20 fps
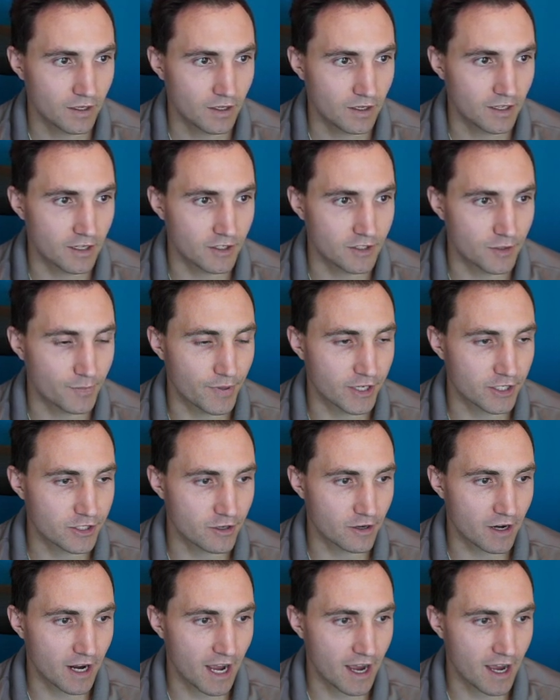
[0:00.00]
Here's a
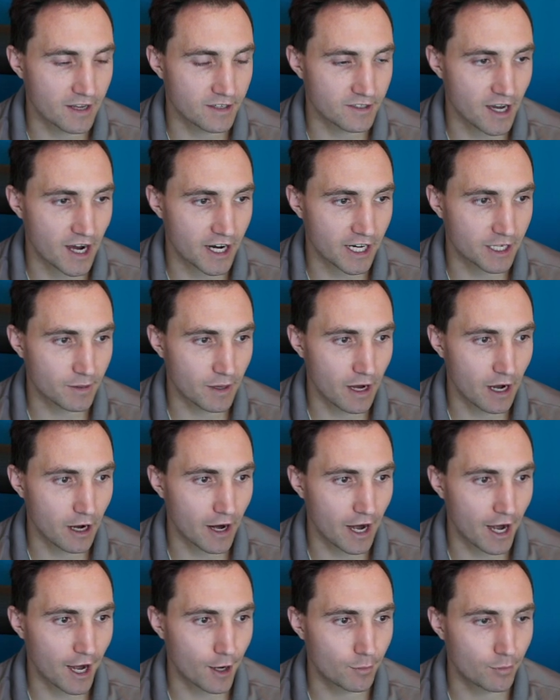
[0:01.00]
picture and talking about how
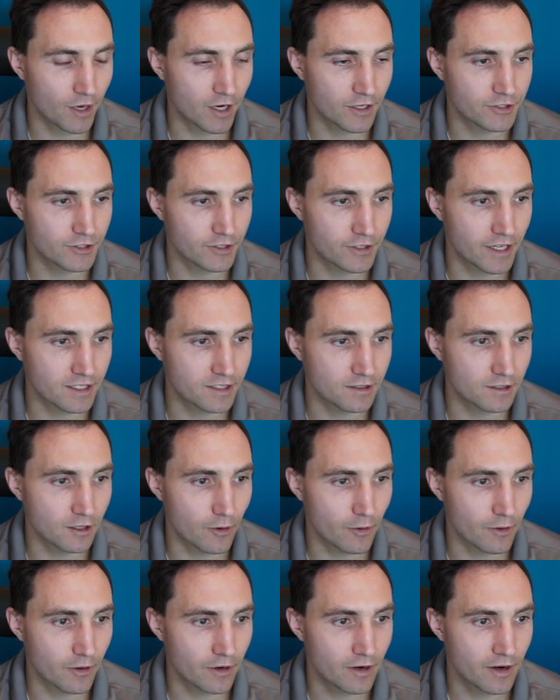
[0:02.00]
air pressure gets
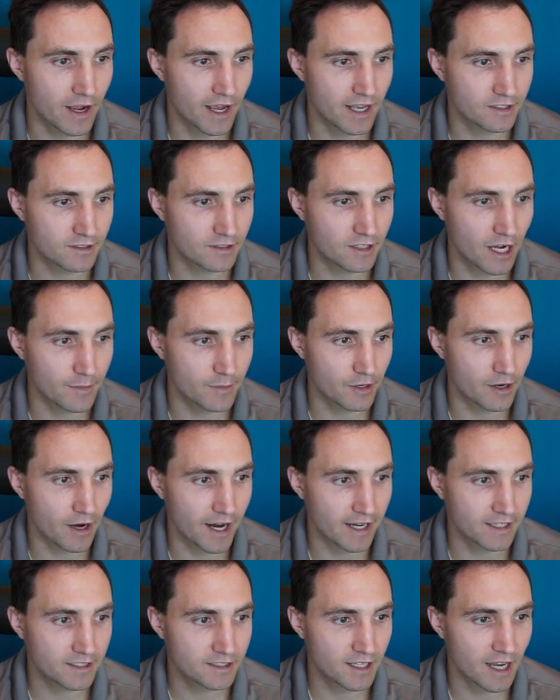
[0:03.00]
lower as climber
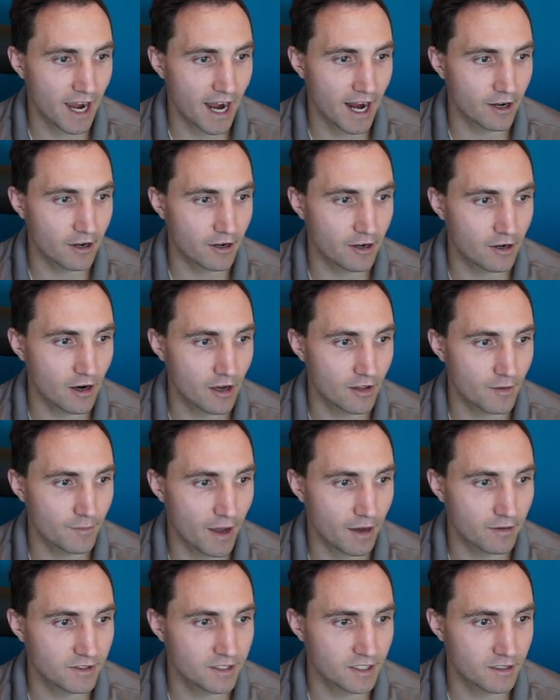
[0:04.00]
hikes higher on the
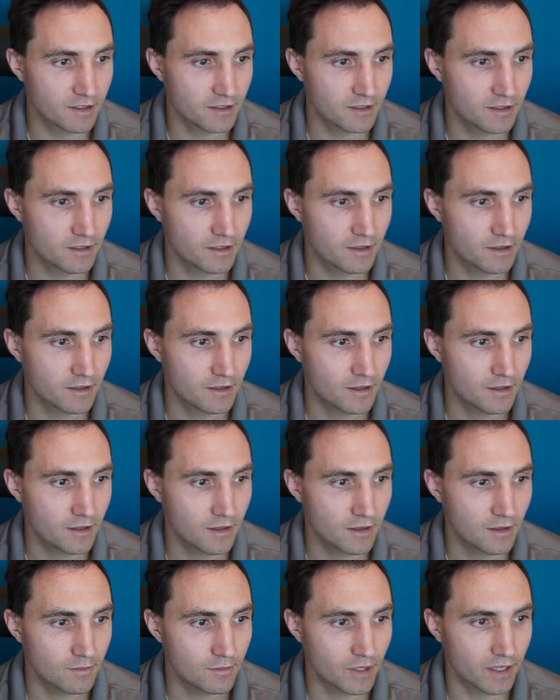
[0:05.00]
mountain
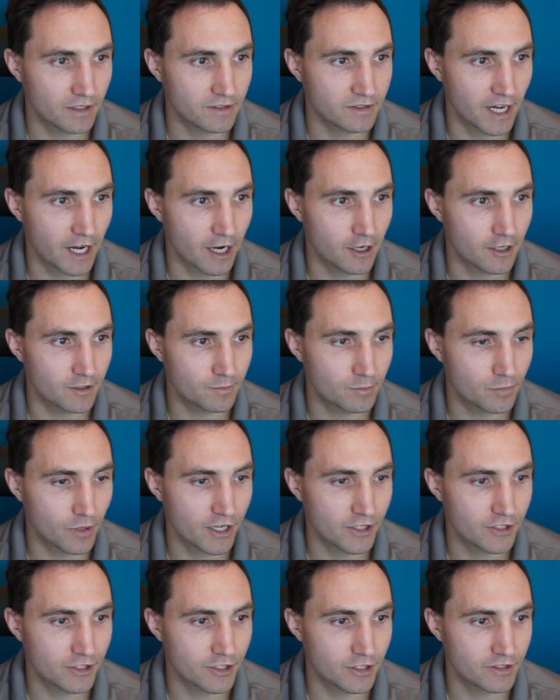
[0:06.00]
because air
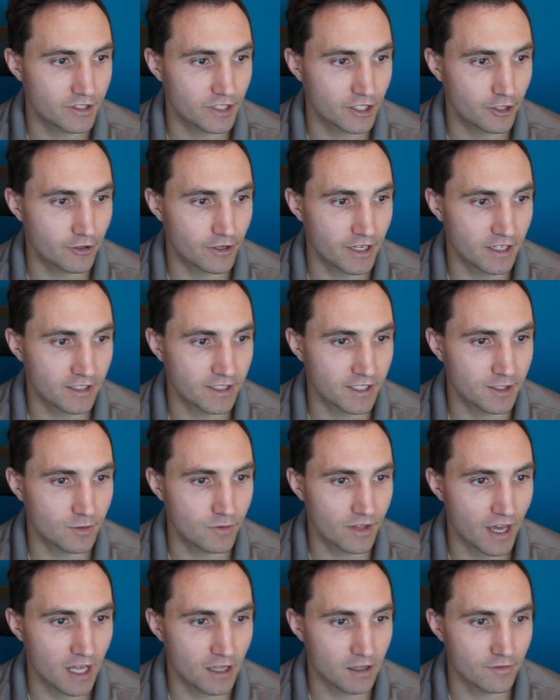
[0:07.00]
pressure decreases
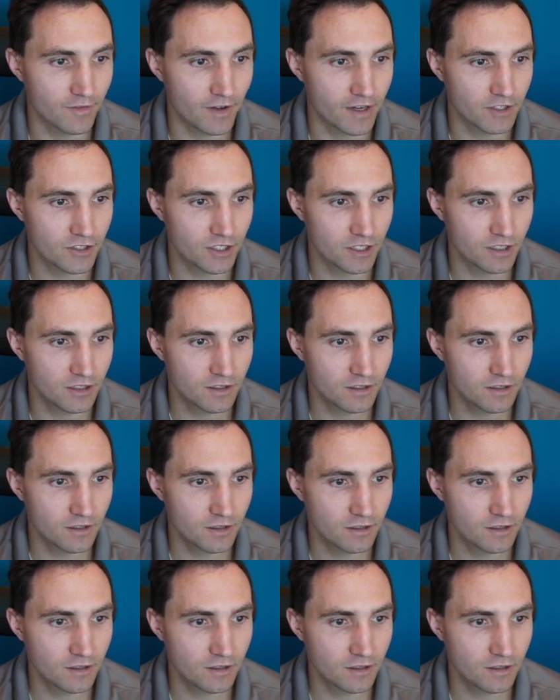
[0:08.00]
with elevation.